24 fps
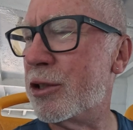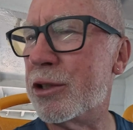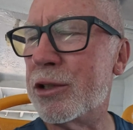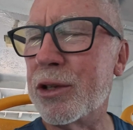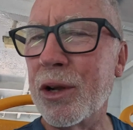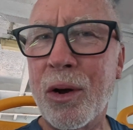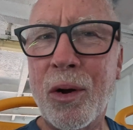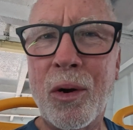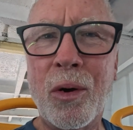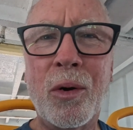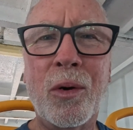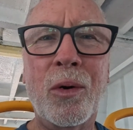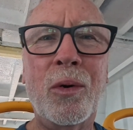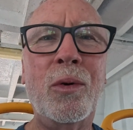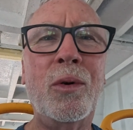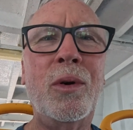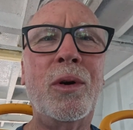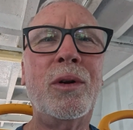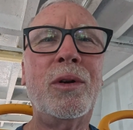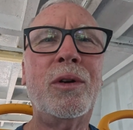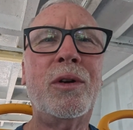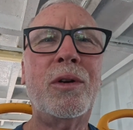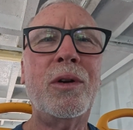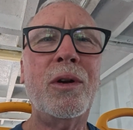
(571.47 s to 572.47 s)
so
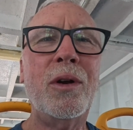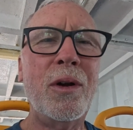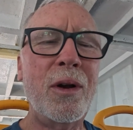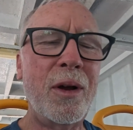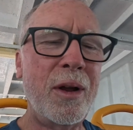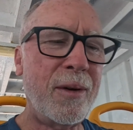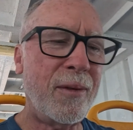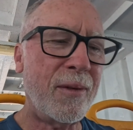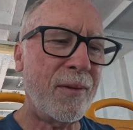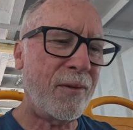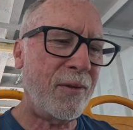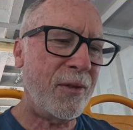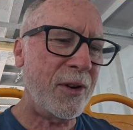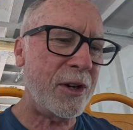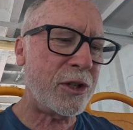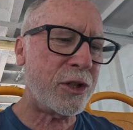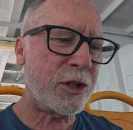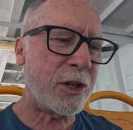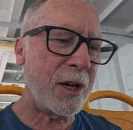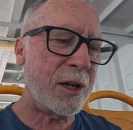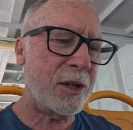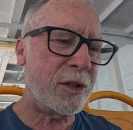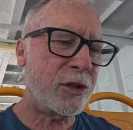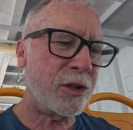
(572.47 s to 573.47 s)
good.
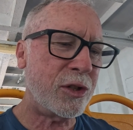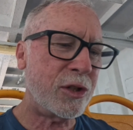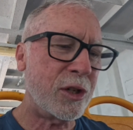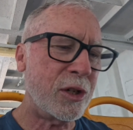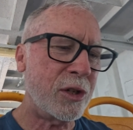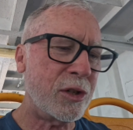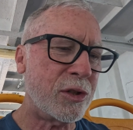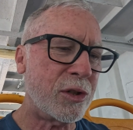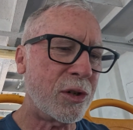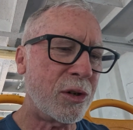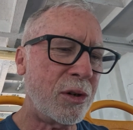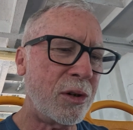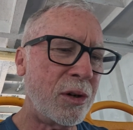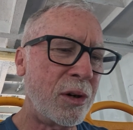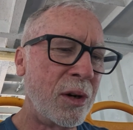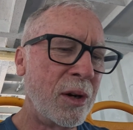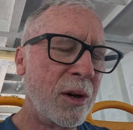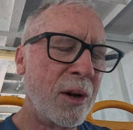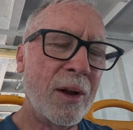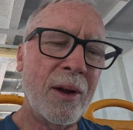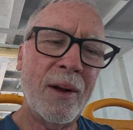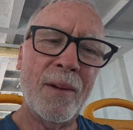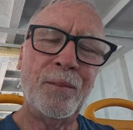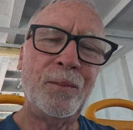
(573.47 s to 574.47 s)
Fish and ginger
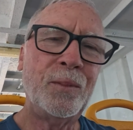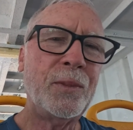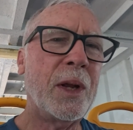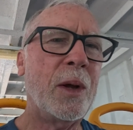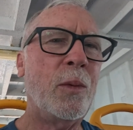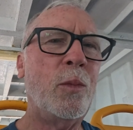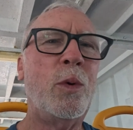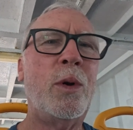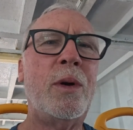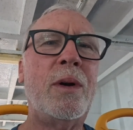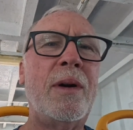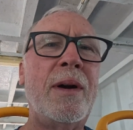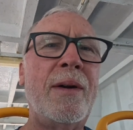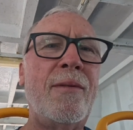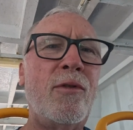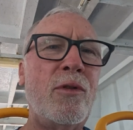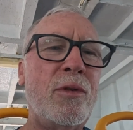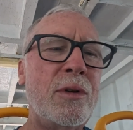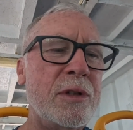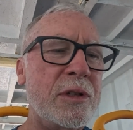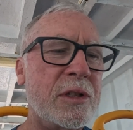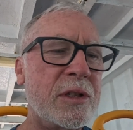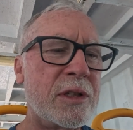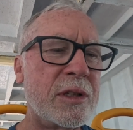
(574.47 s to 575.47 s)
and
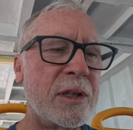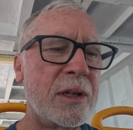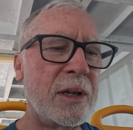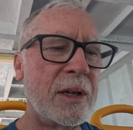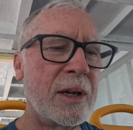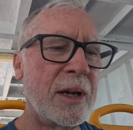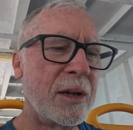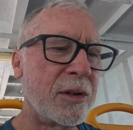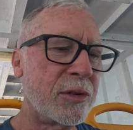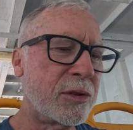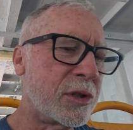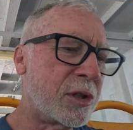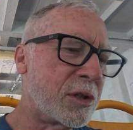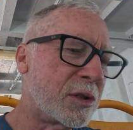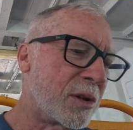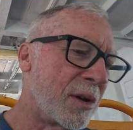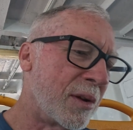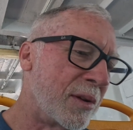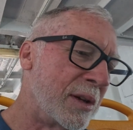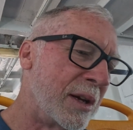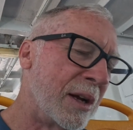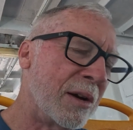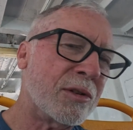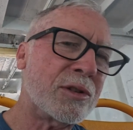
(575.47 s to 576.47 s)
whatever else is
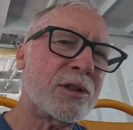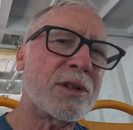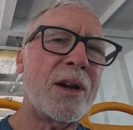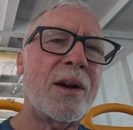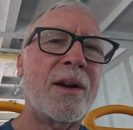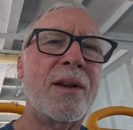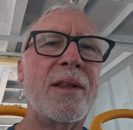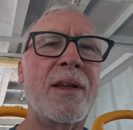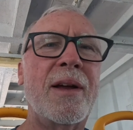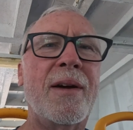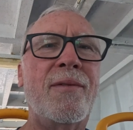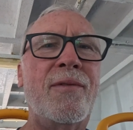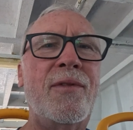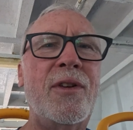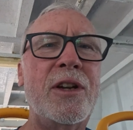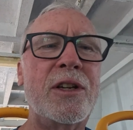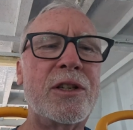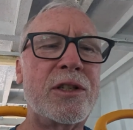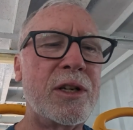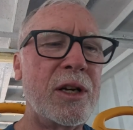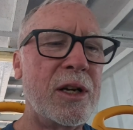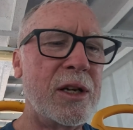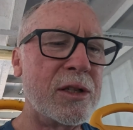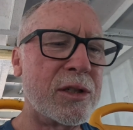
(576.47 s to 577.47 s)
on the outside of that
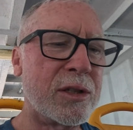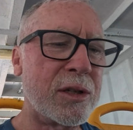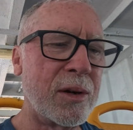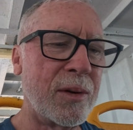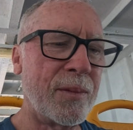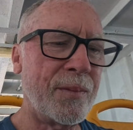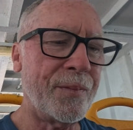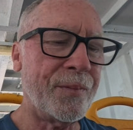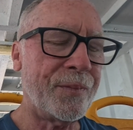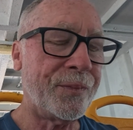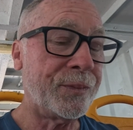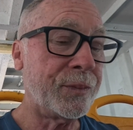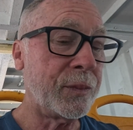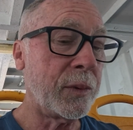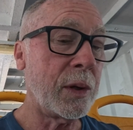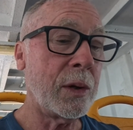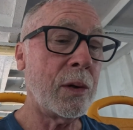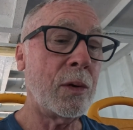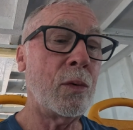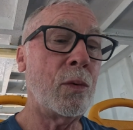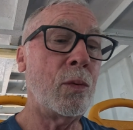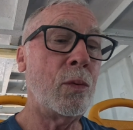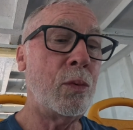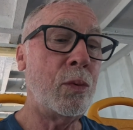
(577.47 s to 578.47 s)
fish is
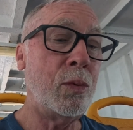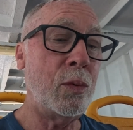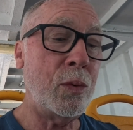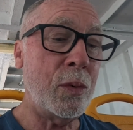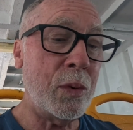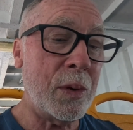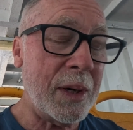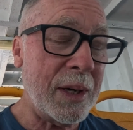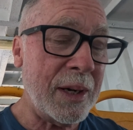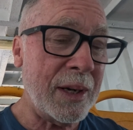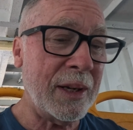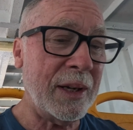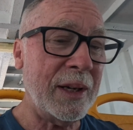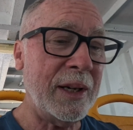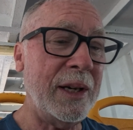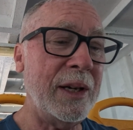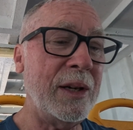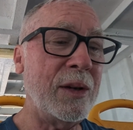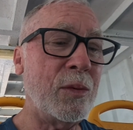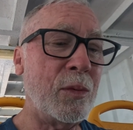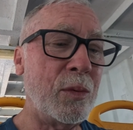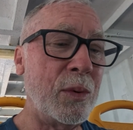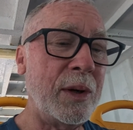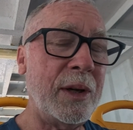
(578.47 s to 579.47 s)
really,
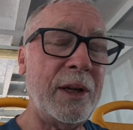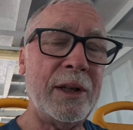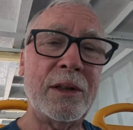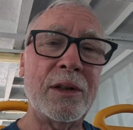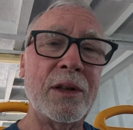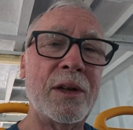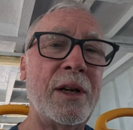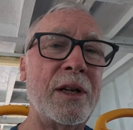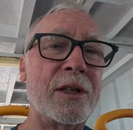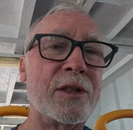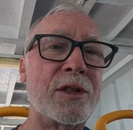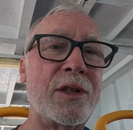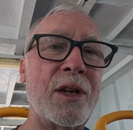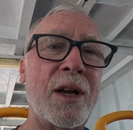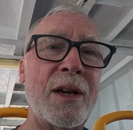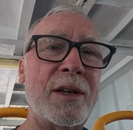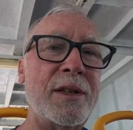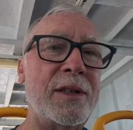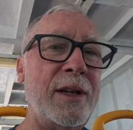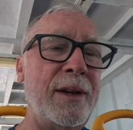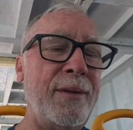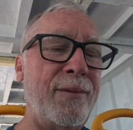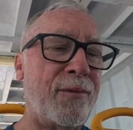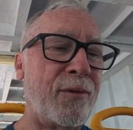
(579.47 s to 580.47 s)
really good. It's
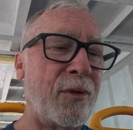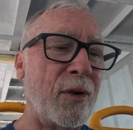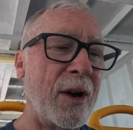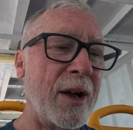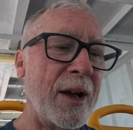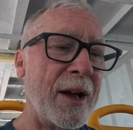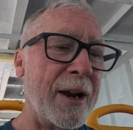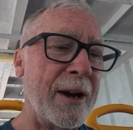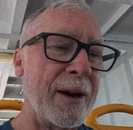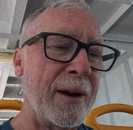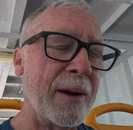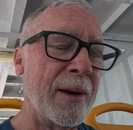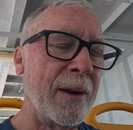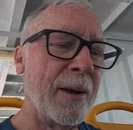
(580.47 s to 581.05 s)
not deep fried.